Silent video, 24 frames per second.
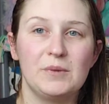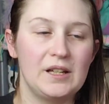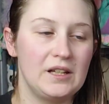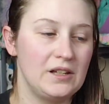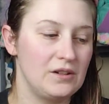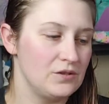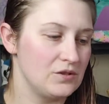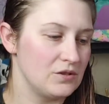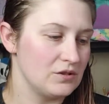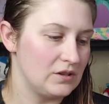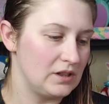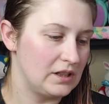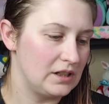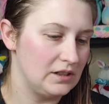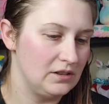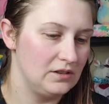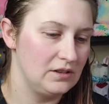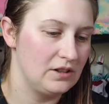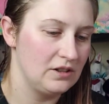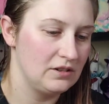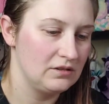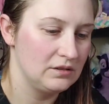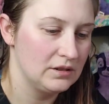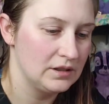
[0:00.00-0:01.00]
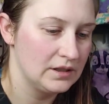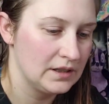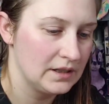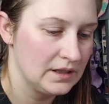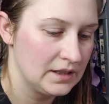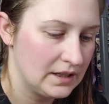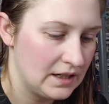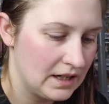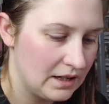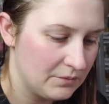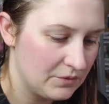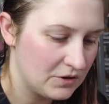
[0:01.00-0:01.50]
Usually, you know,
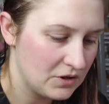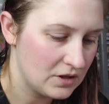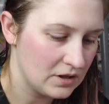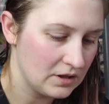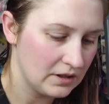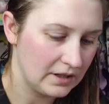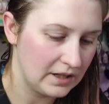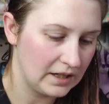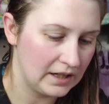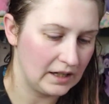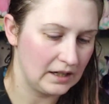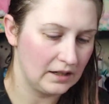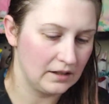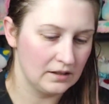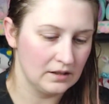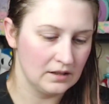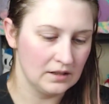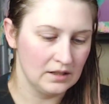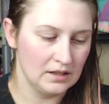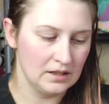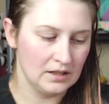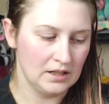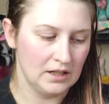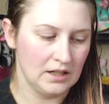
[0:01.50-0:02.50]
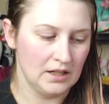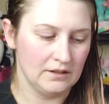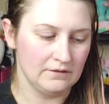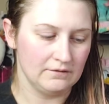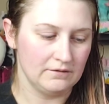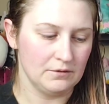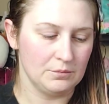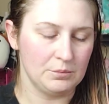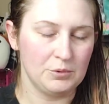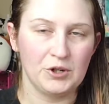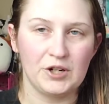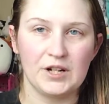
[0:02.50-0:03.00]
I'm just looking
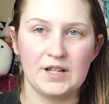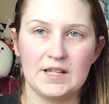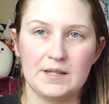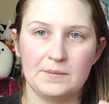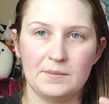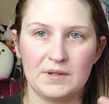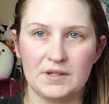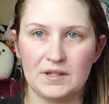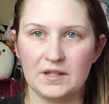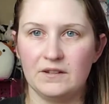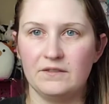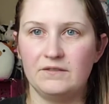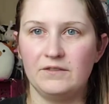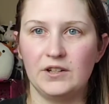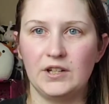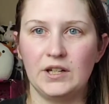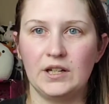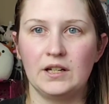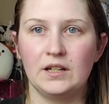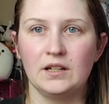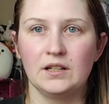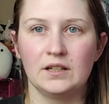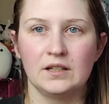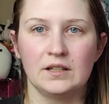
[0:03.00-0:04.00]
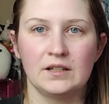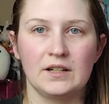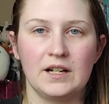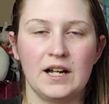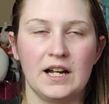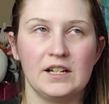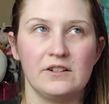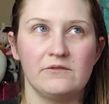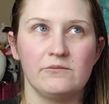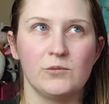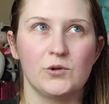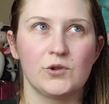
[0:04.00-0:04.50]
for pretty specific, kind
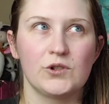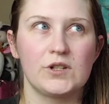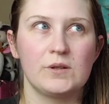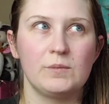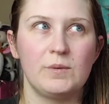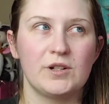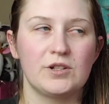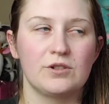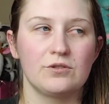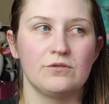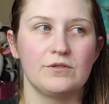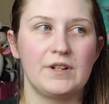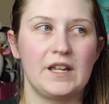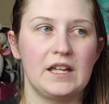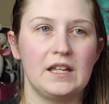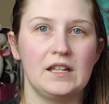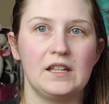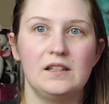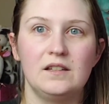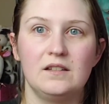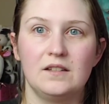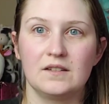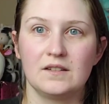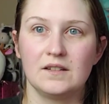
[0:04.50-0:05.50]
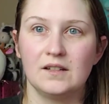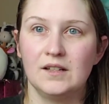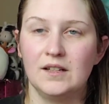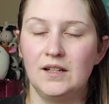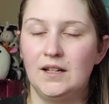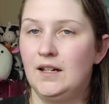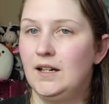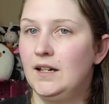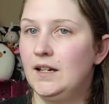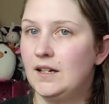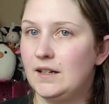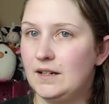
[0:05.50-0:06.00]
of more special kids
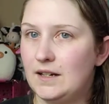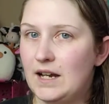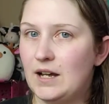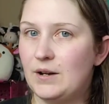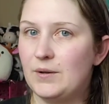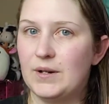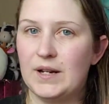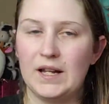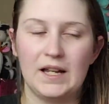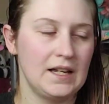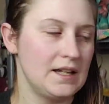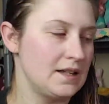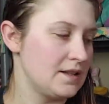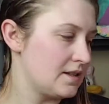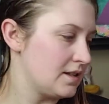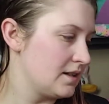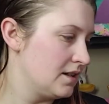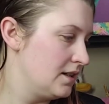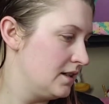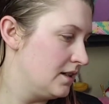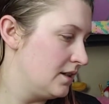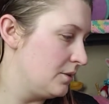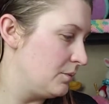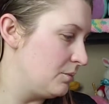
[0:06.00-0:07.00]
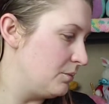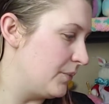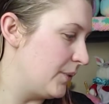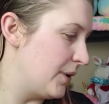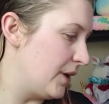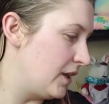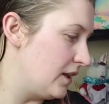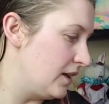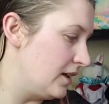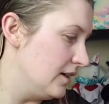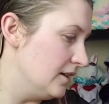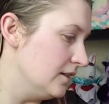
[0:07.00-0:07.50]
nowadays. But